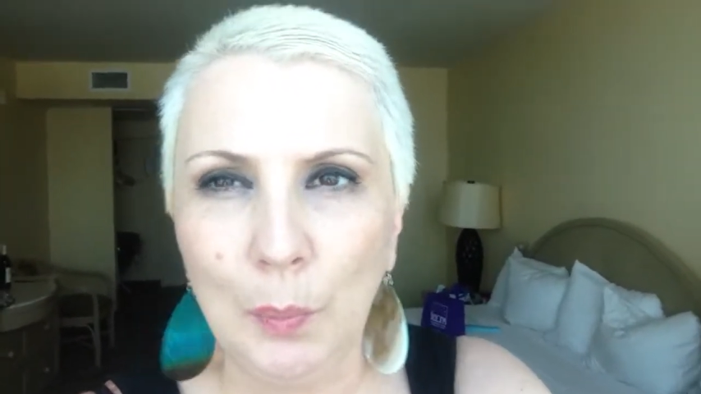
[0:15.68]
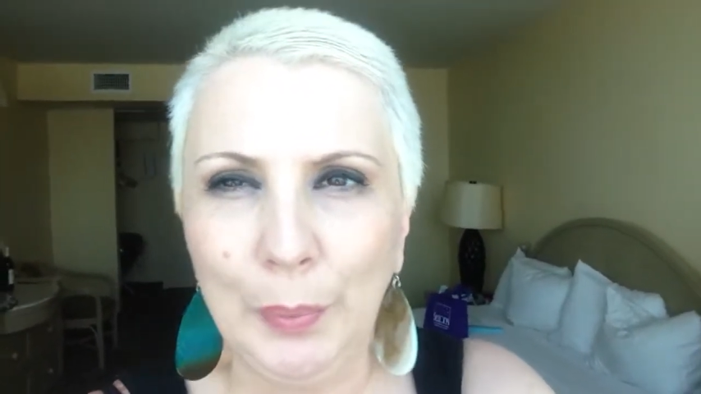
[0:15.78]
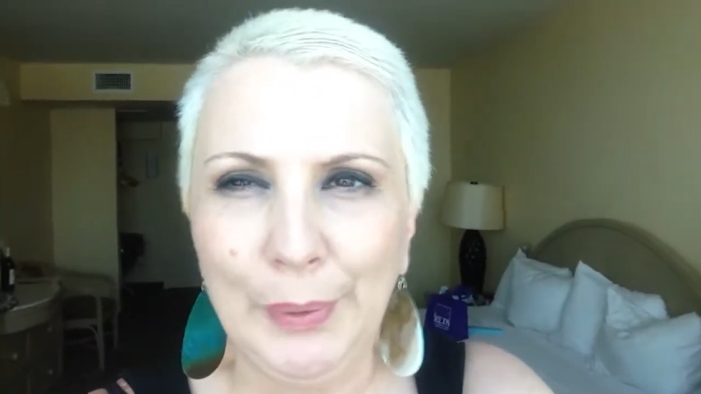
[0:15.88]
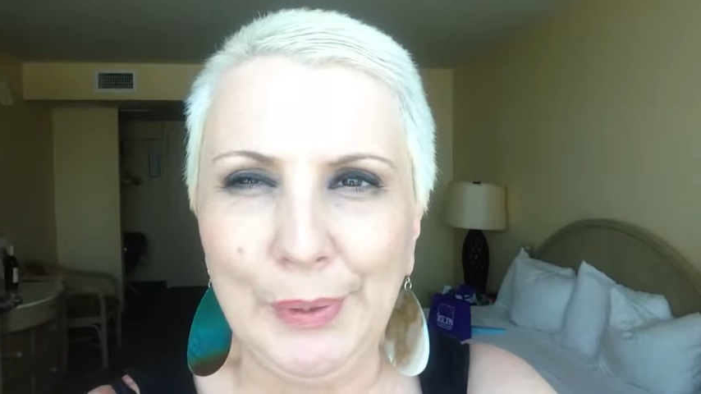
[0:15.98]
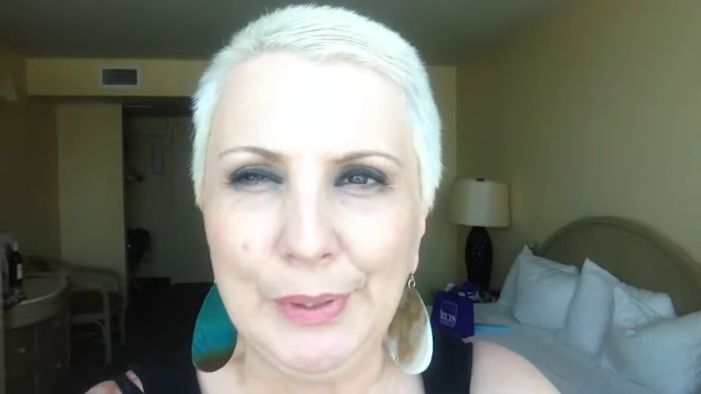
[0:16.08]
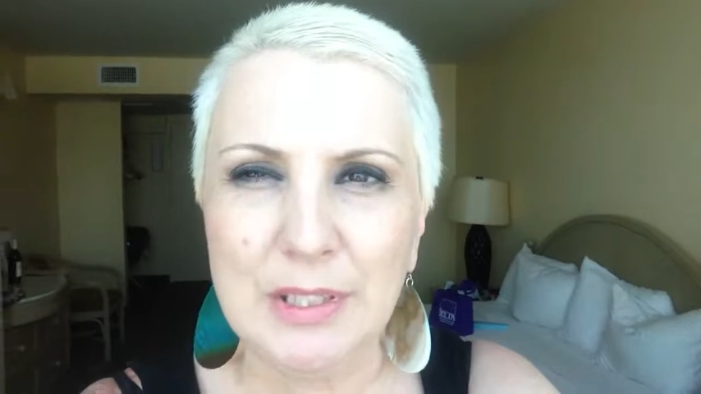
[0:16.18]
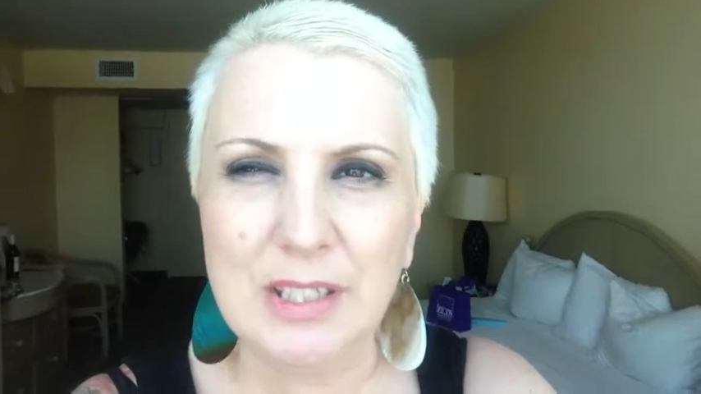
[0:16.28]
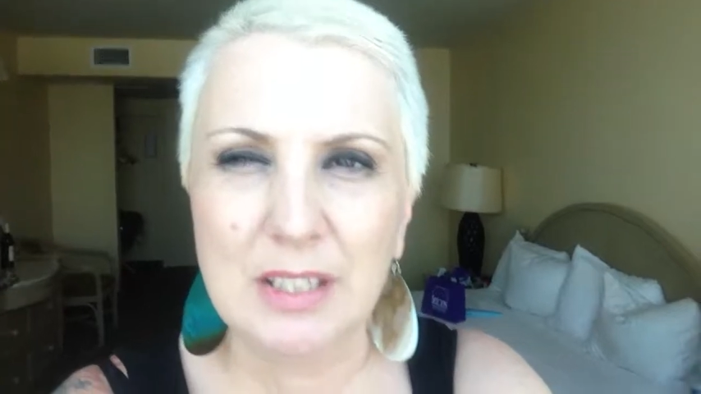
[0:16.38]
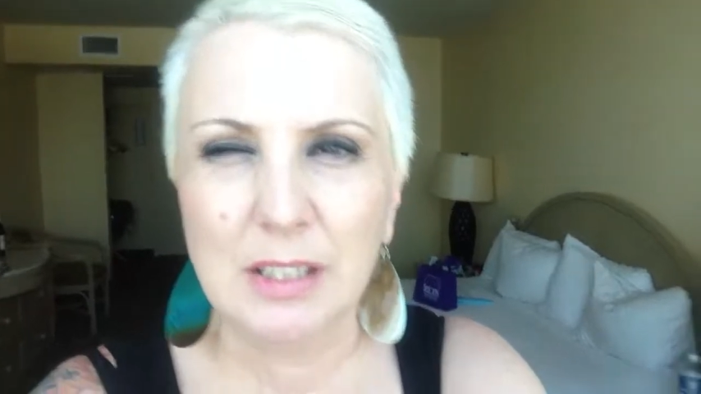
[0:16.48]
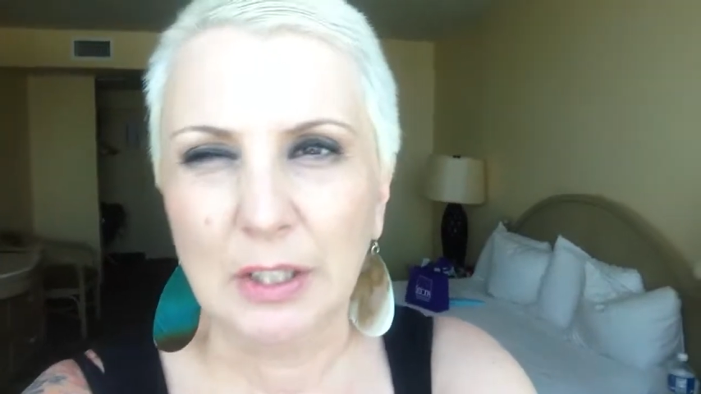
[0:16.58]

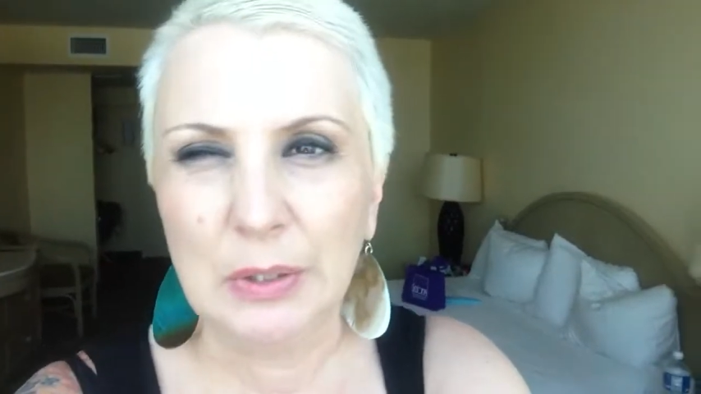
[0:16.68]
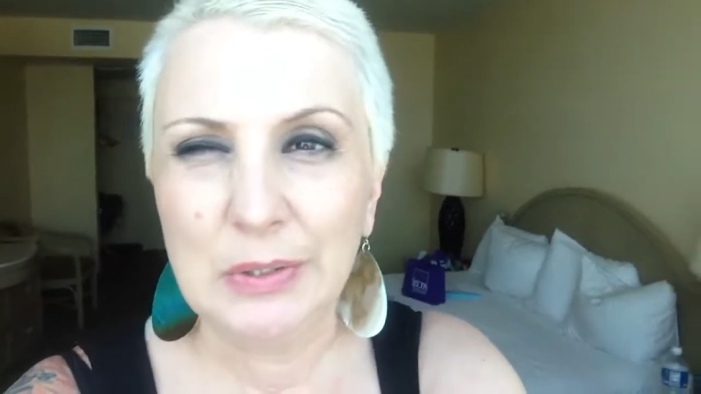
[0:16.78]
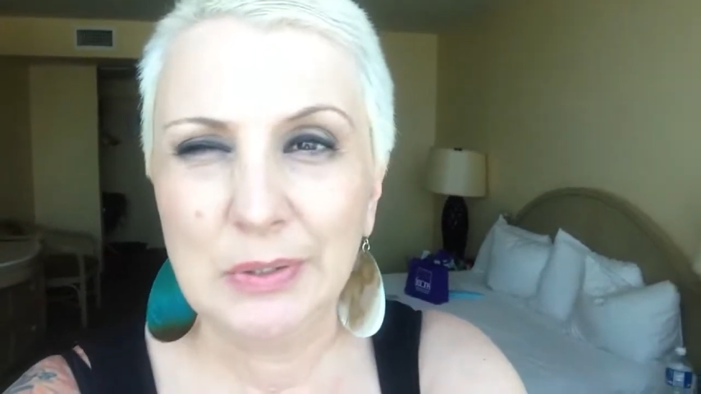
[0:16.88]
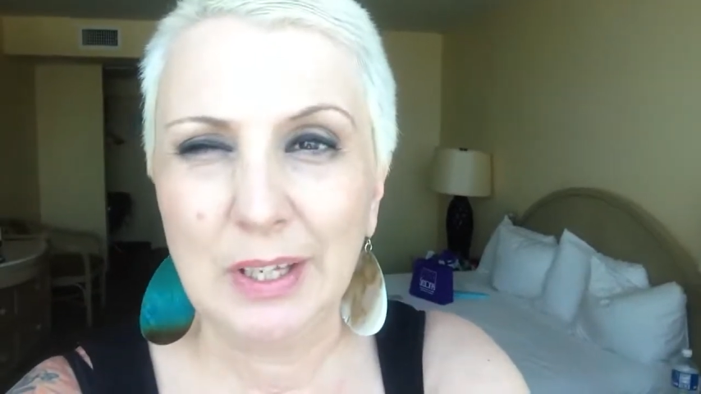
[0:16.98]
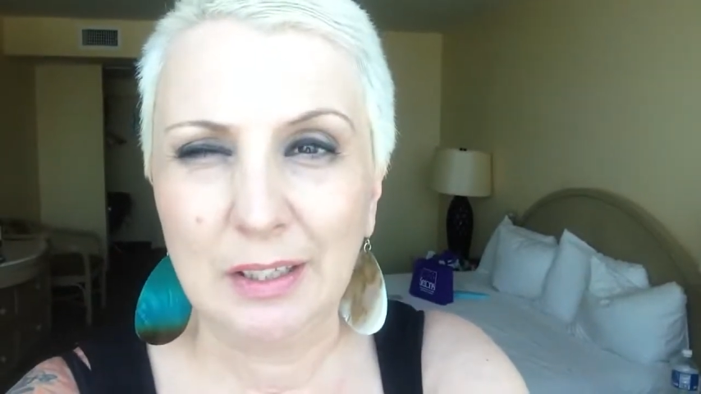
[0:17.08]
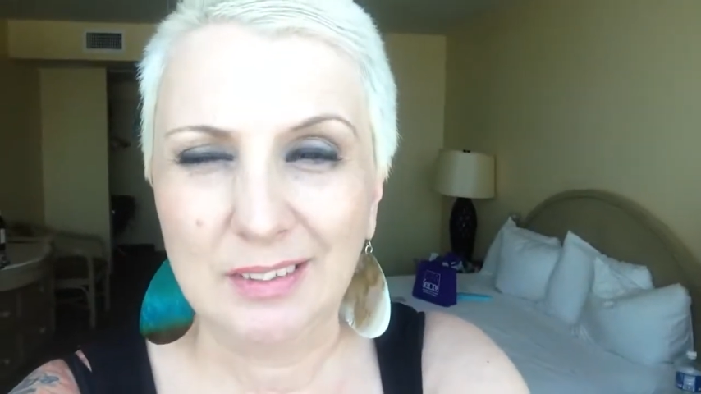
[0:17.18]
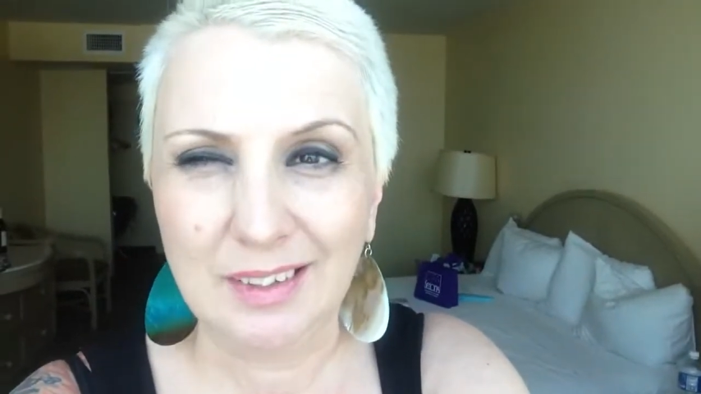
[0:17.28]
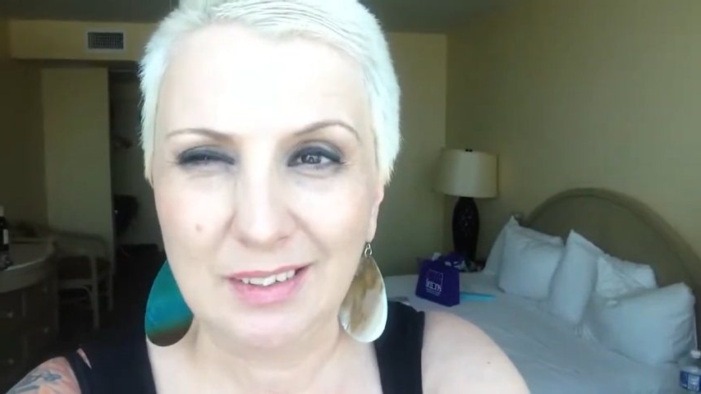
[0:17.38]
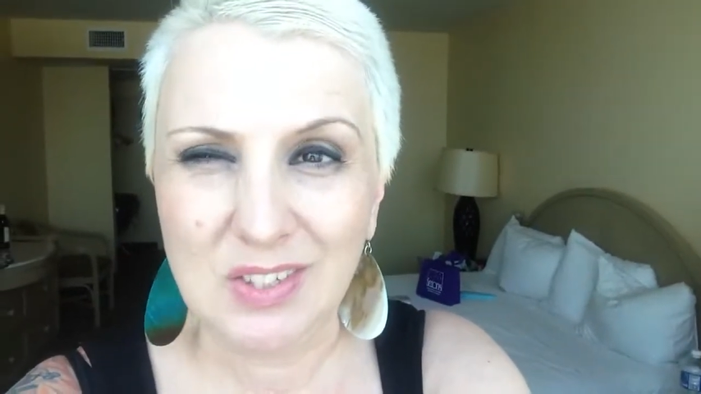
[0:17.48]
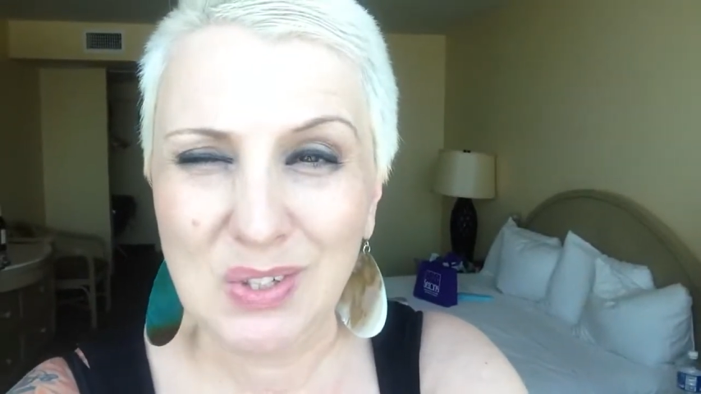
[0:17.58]
but I couldn't do that because
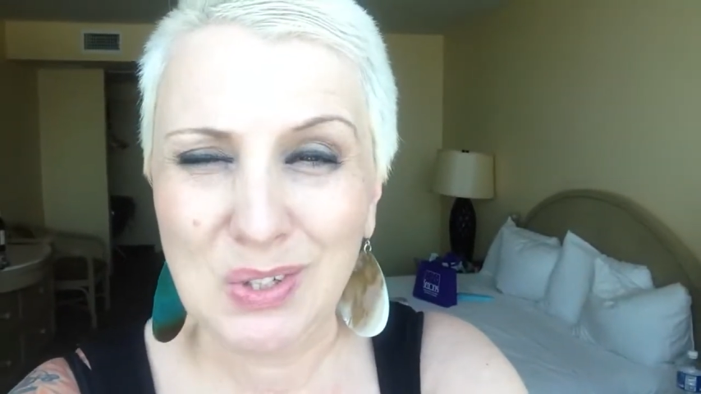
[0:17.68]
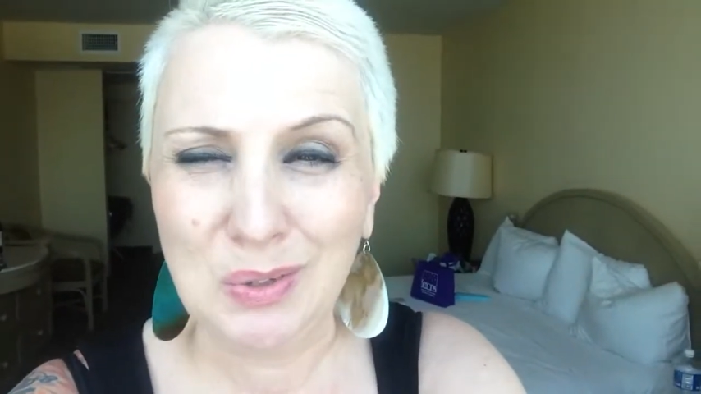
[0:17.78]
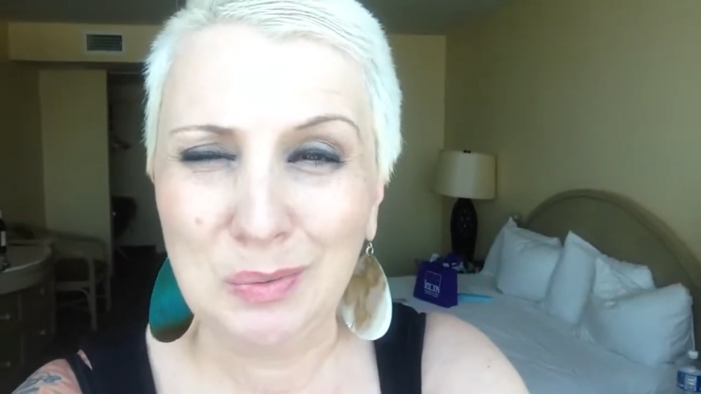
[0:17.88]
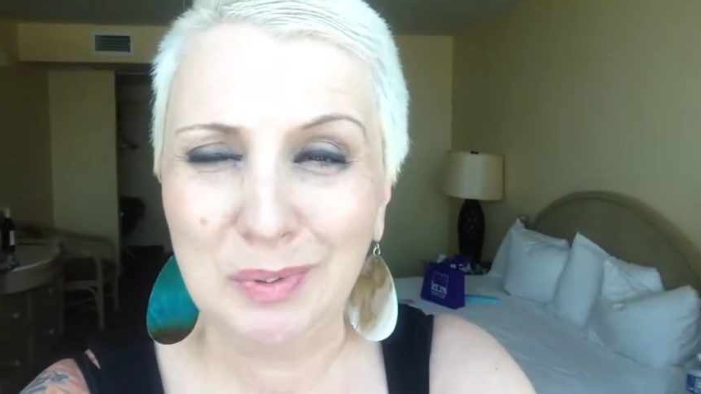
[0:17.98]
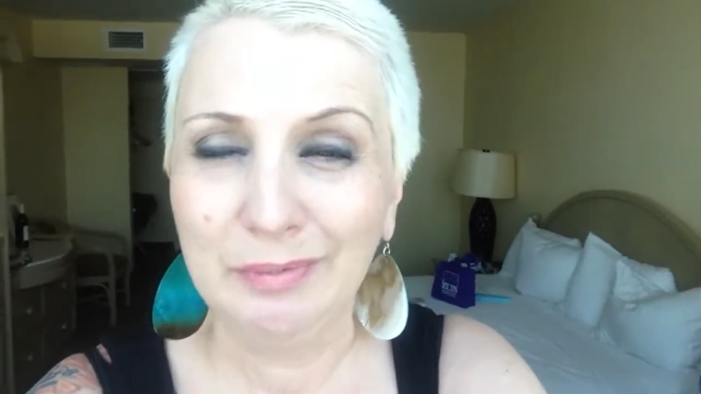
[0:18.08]
I guess YouTube